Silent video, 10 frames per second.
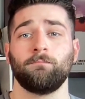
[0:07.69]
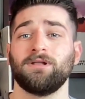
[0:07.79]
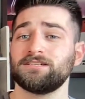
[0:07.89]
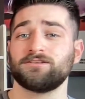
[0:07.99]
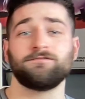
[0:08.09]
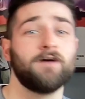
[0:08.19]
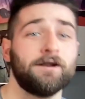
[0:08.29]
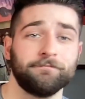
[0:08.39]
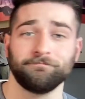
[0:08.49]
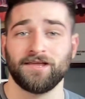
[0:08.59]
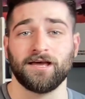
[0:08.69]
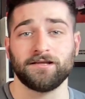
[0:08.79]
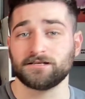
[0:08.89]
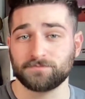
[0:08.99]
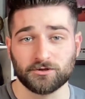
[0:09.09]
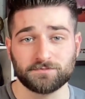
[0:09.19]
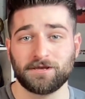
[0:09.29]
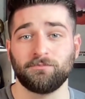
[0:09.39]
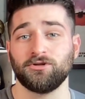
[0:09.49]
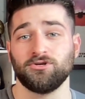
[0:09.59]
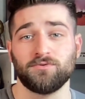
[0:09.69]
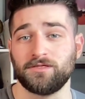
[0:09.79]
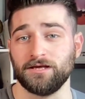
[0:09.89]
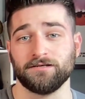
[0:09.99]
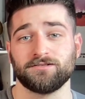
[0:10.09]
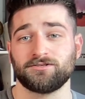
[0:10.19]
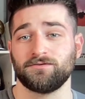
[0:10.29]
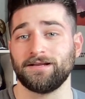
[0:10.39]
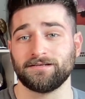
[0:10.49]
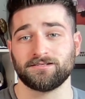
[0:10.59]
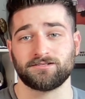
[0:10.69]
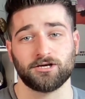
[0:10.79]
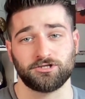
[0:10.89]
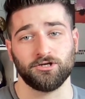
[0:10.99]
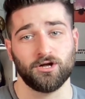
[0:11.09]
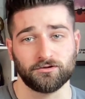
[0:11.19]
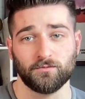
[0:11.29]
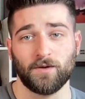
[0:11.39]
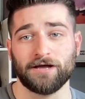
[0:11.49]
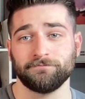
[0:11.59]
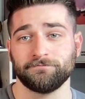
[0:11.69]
But lists are fun, and they expose people to new things, creating discussion along the way.